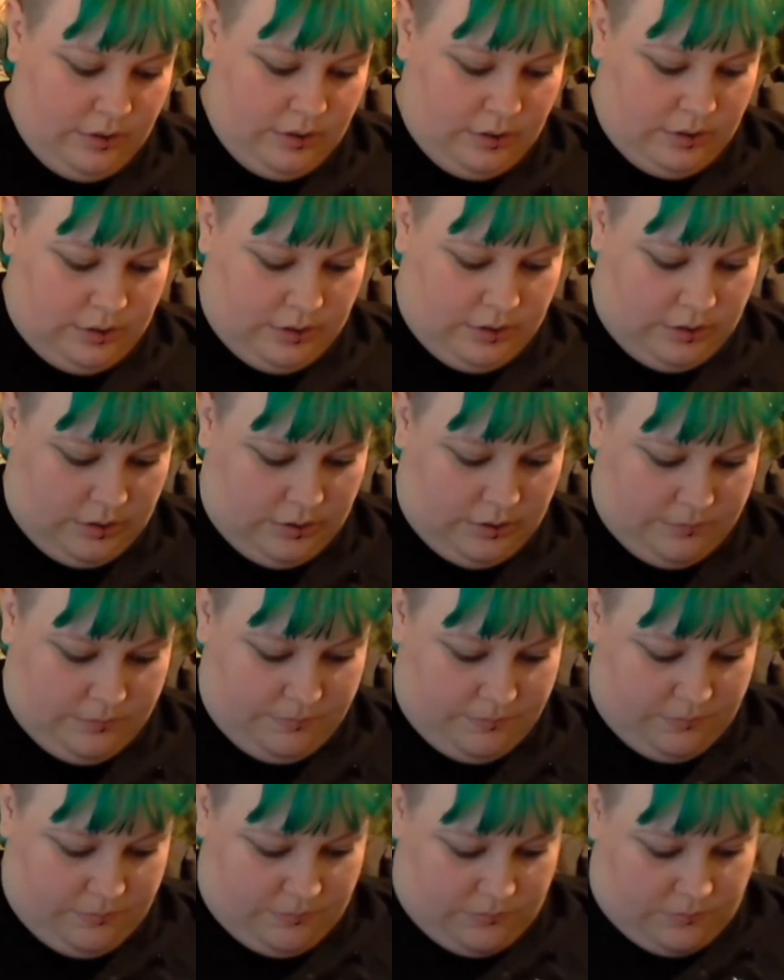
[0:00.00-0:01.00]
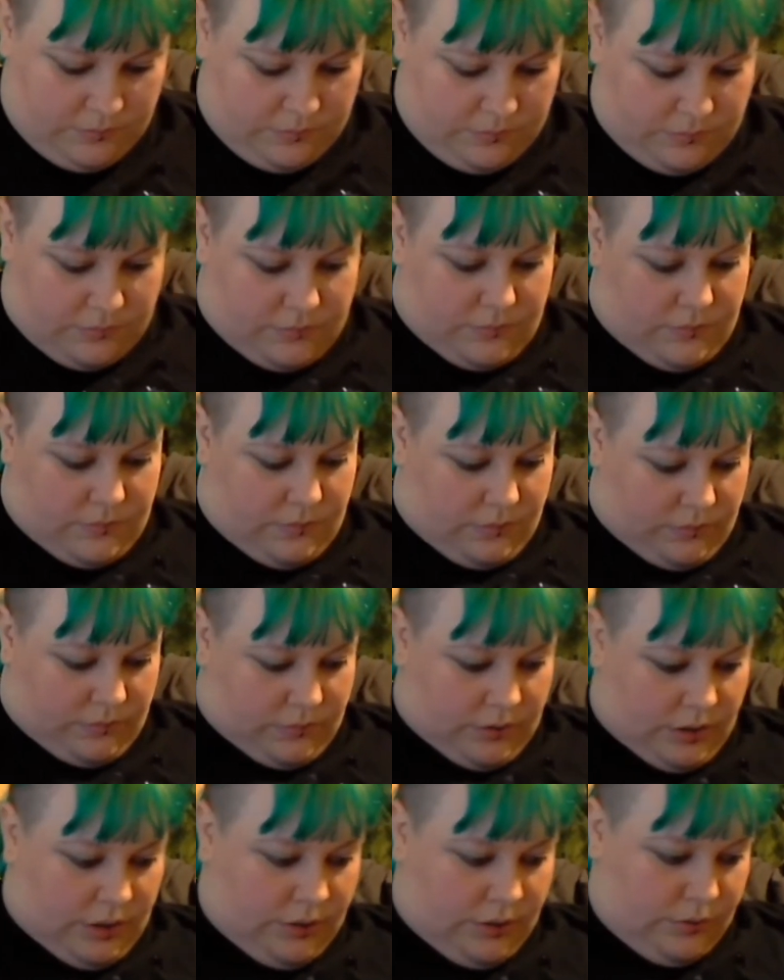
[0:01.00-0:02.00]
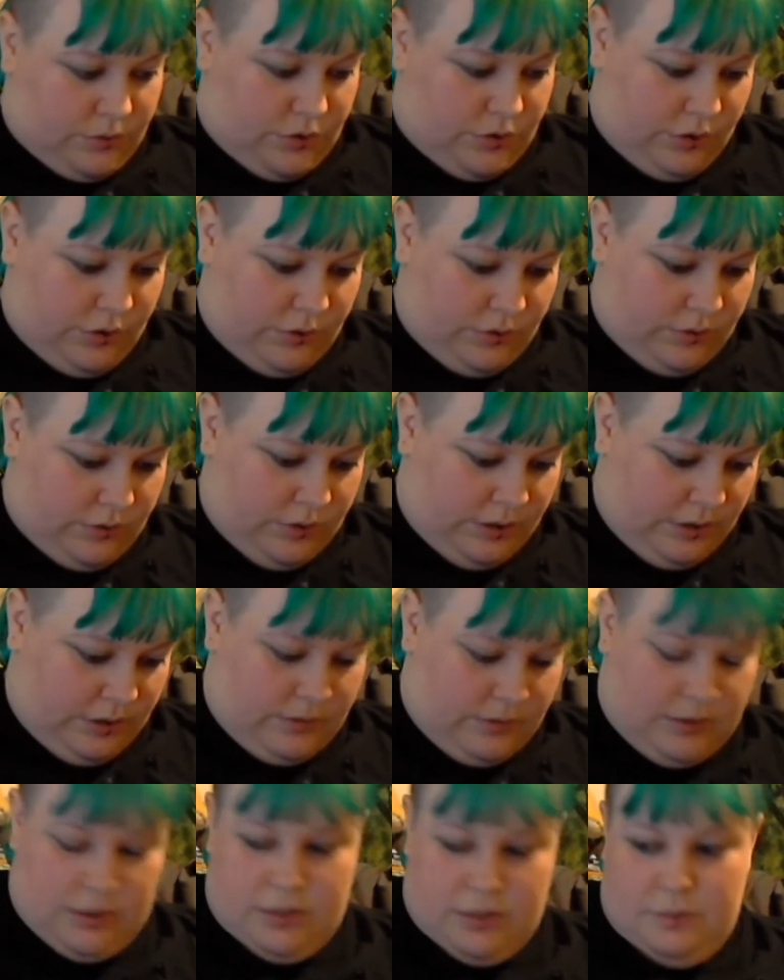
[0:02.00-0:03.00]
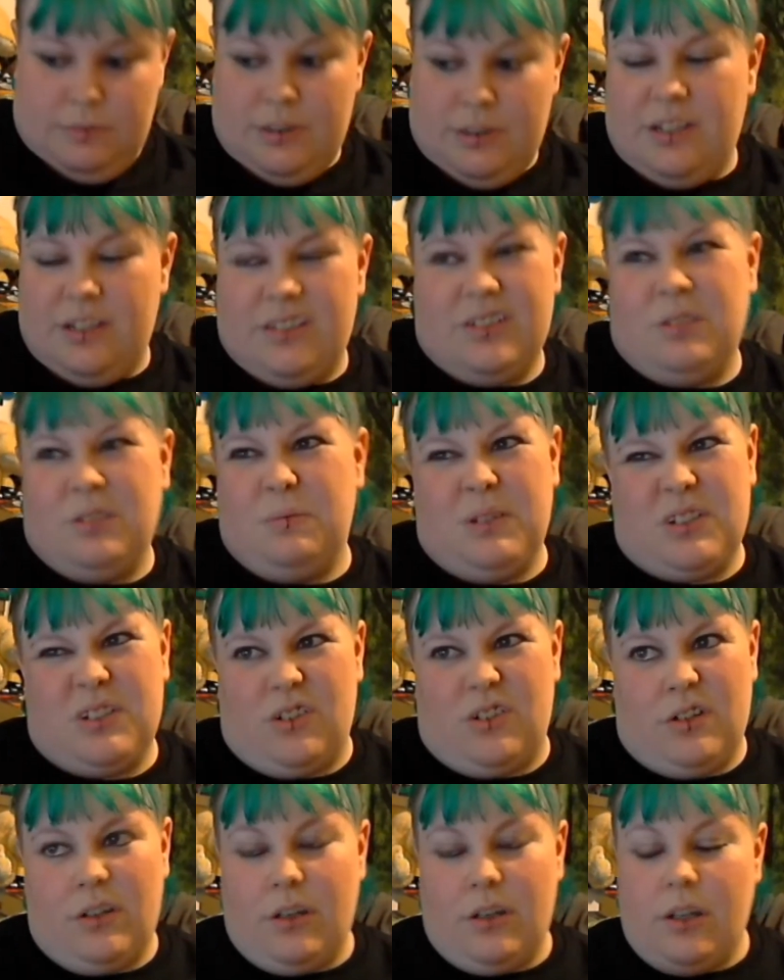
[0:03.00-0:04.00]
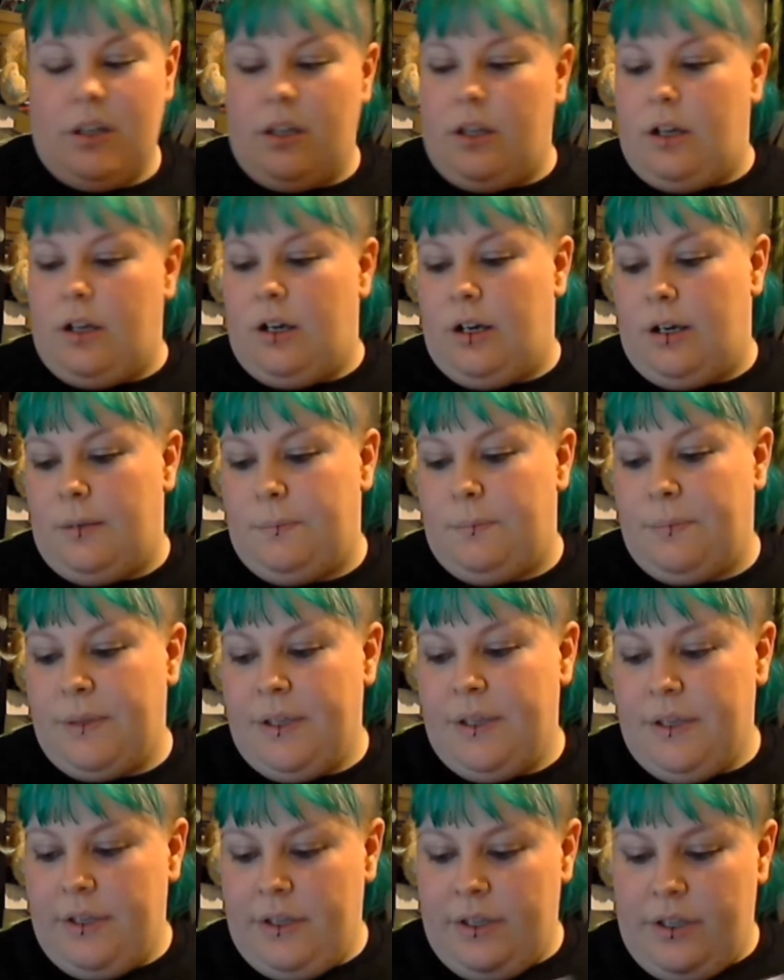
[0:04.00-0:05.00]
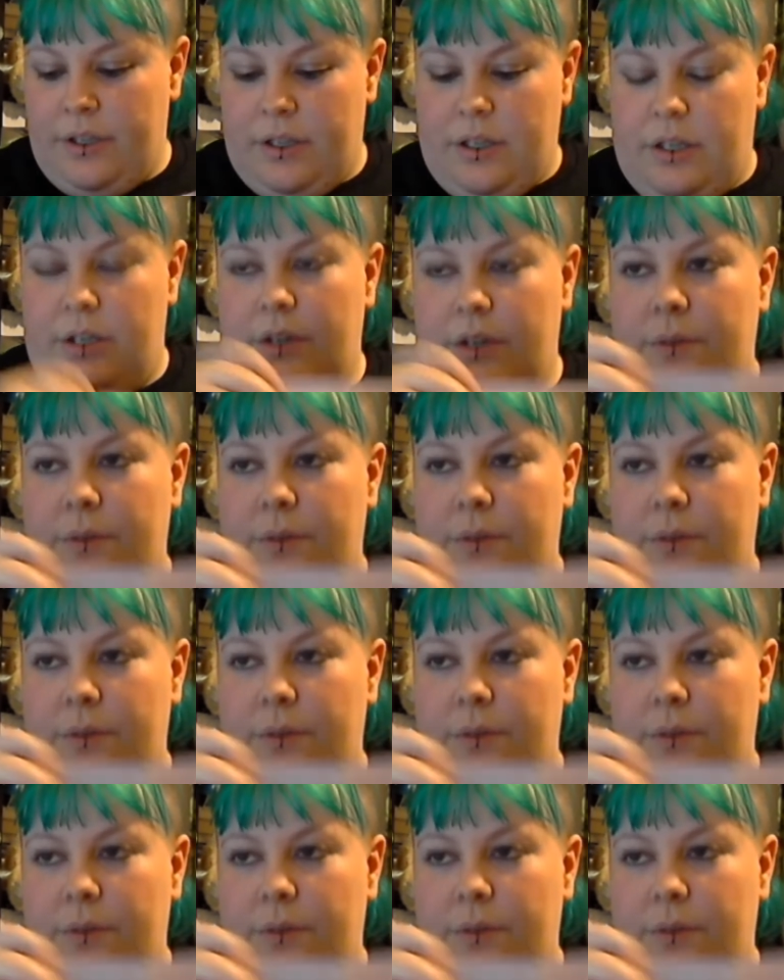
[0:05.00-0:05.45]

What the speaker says: I'll show you that on in a minute, there's not much on it. Another